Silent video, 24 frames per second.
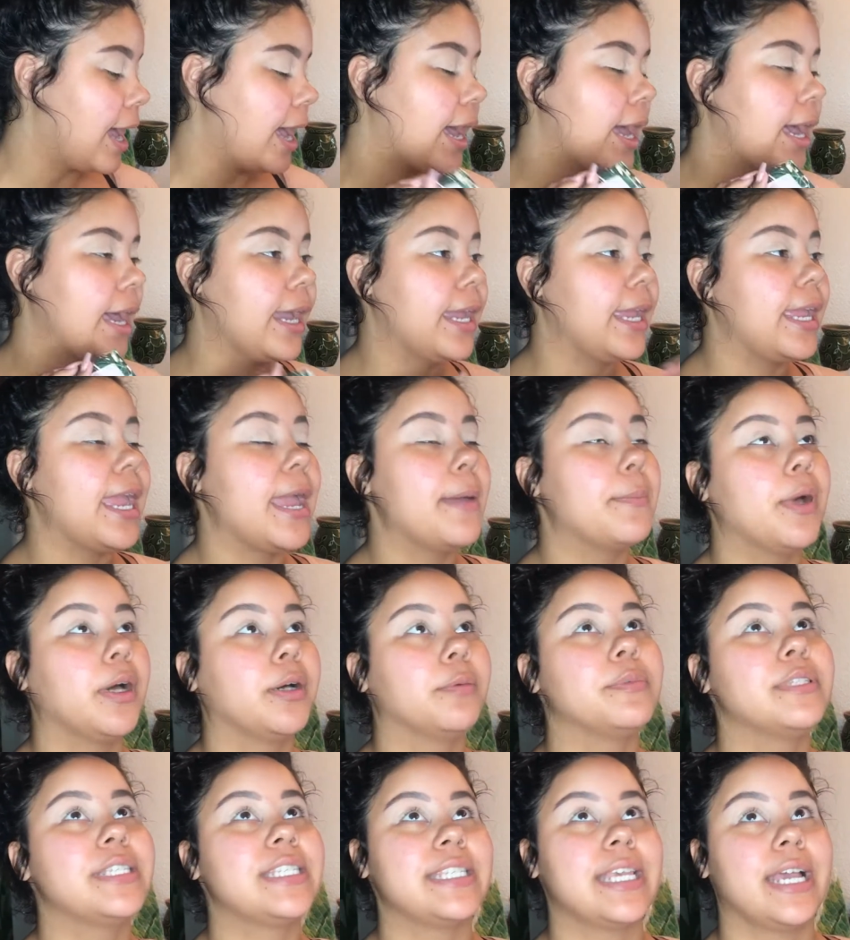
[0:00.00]
I am
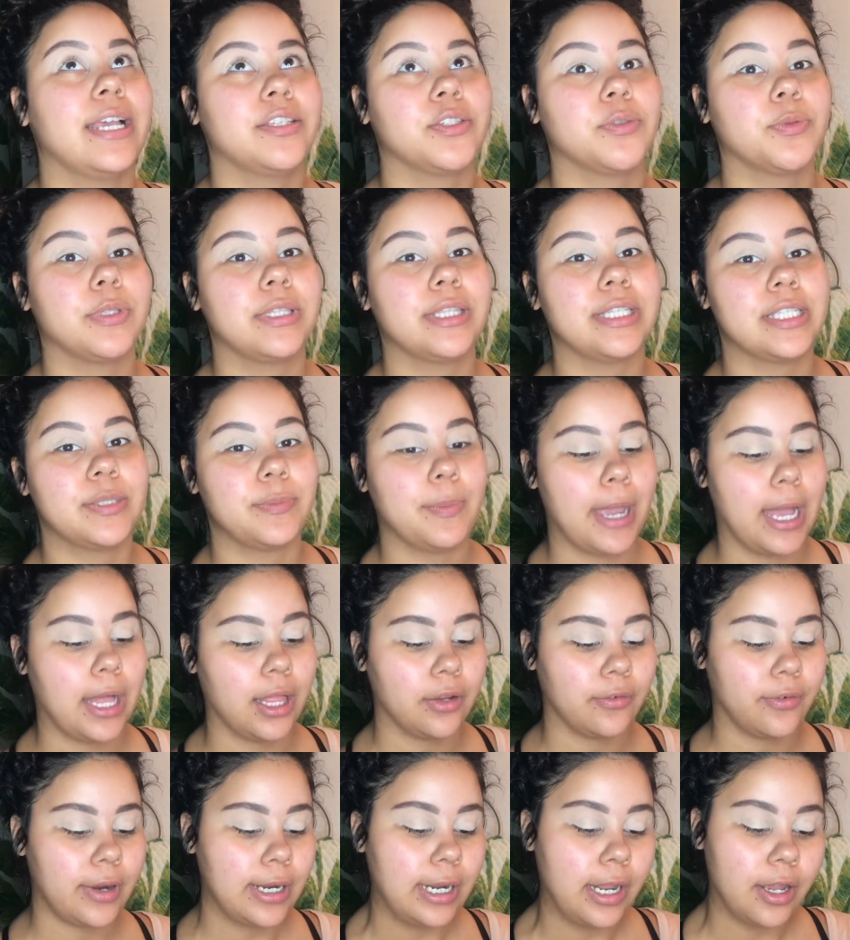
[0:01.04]
obsessed with this
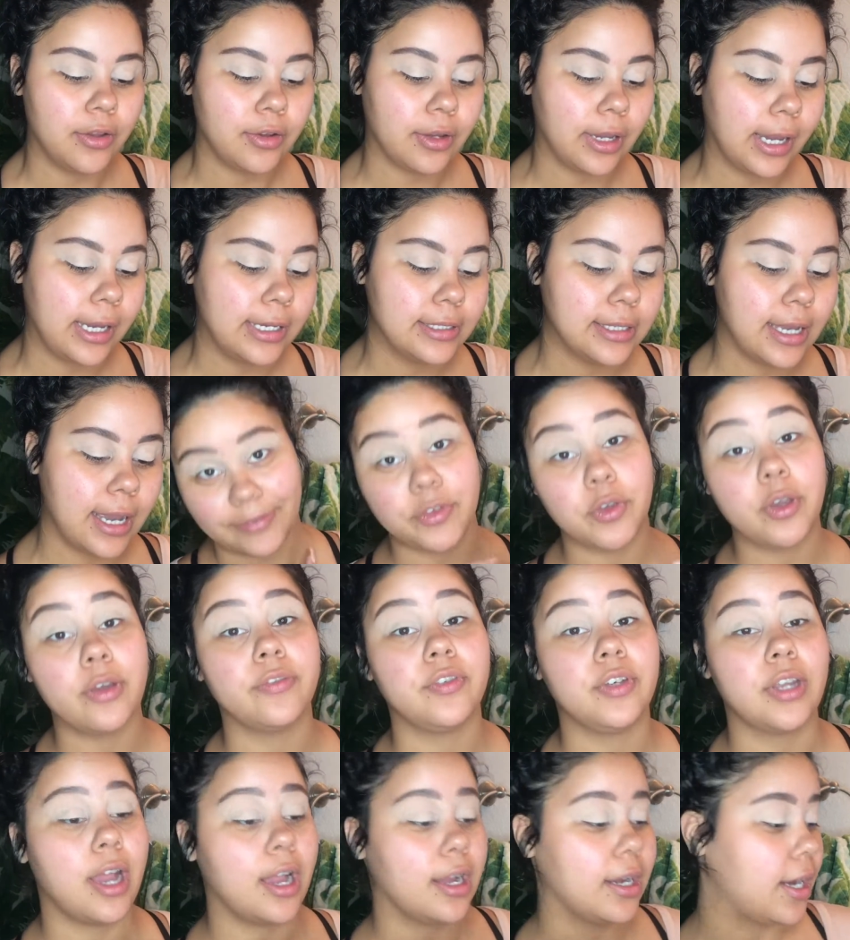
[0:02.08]
palette right now, you guys. If you
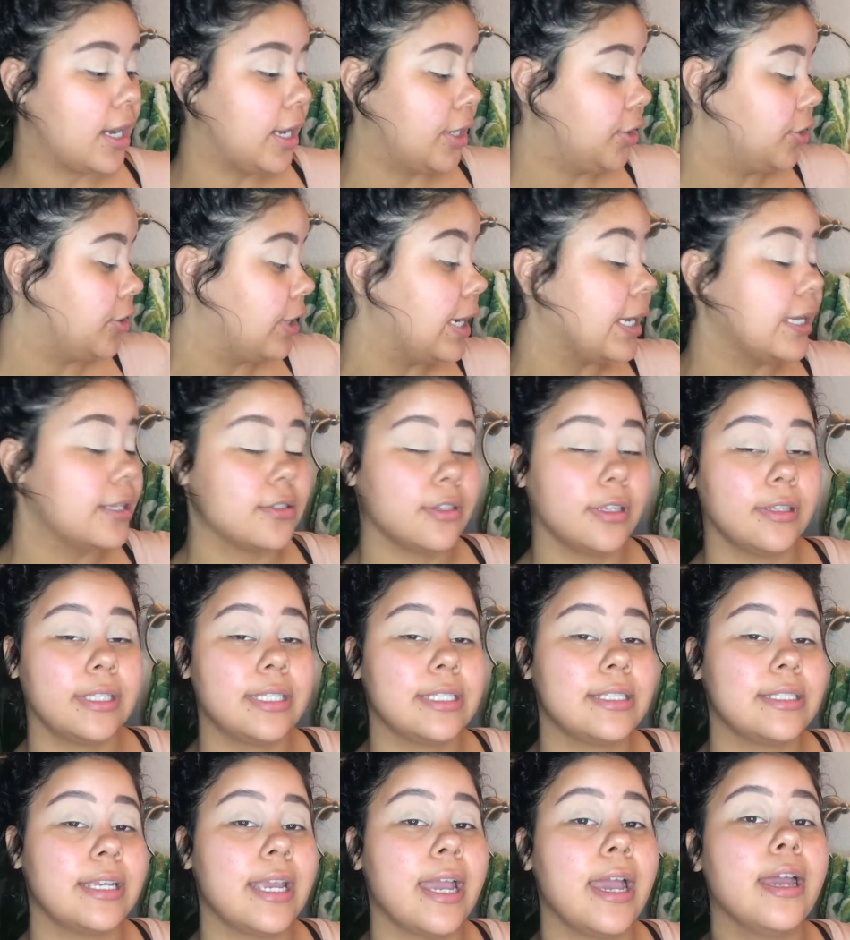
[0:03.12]
have not gotten your hands on
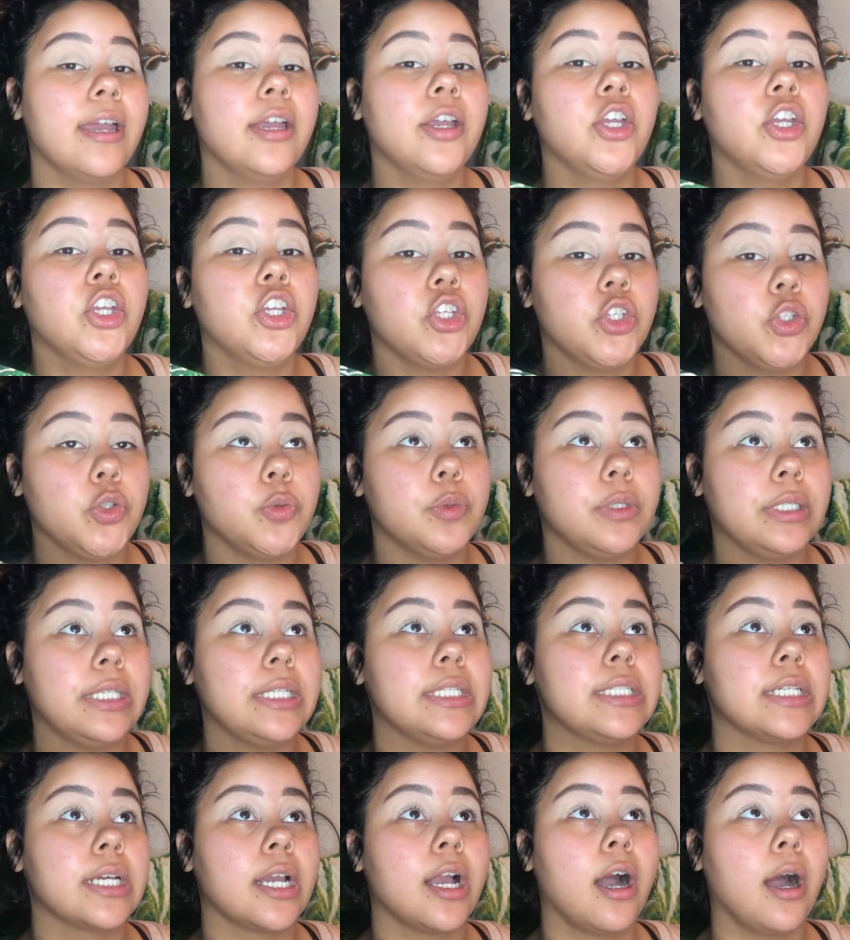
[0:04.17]
this yet, you
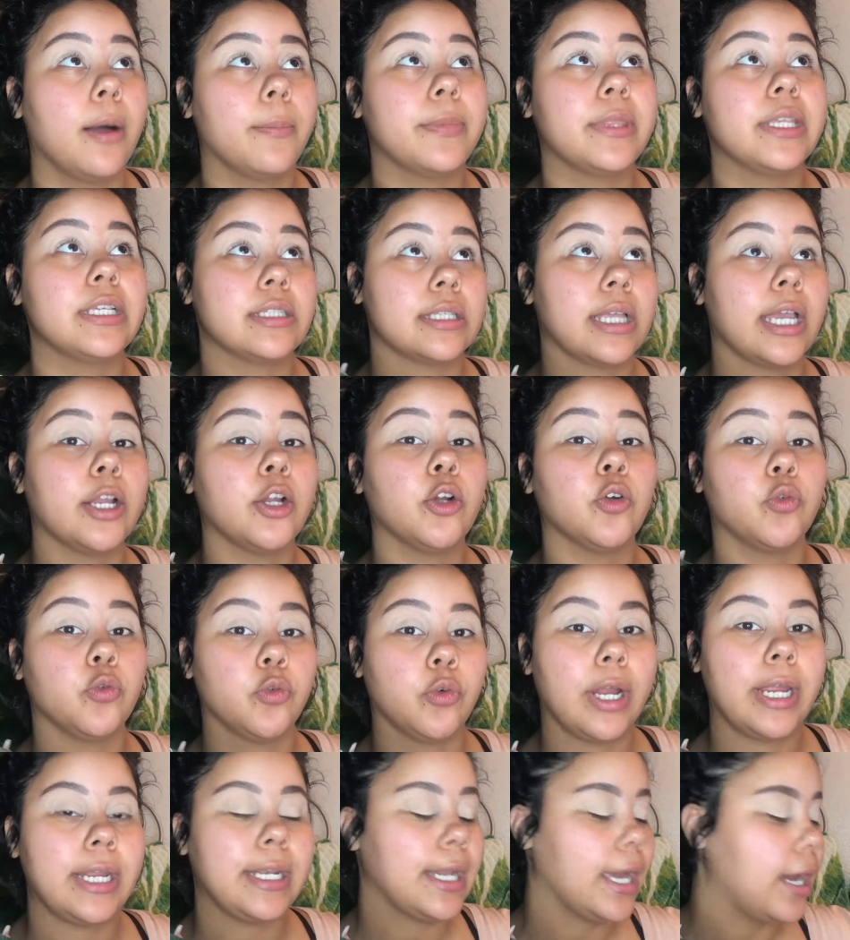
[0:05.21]
need to cop this like
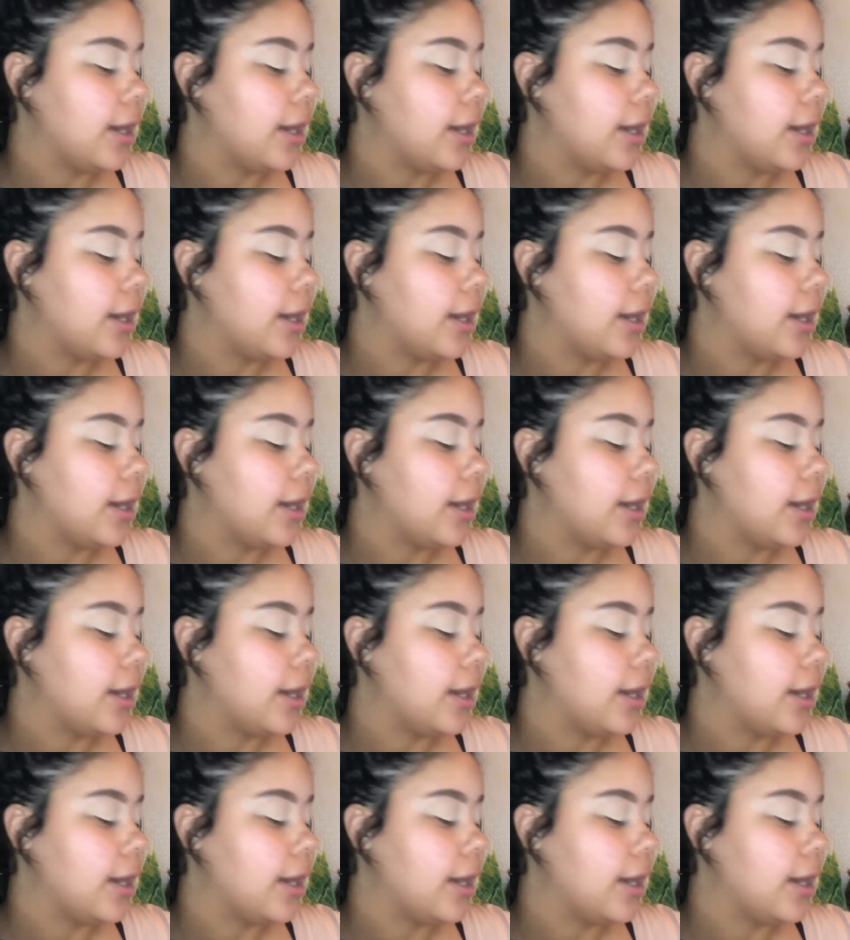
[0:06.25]
right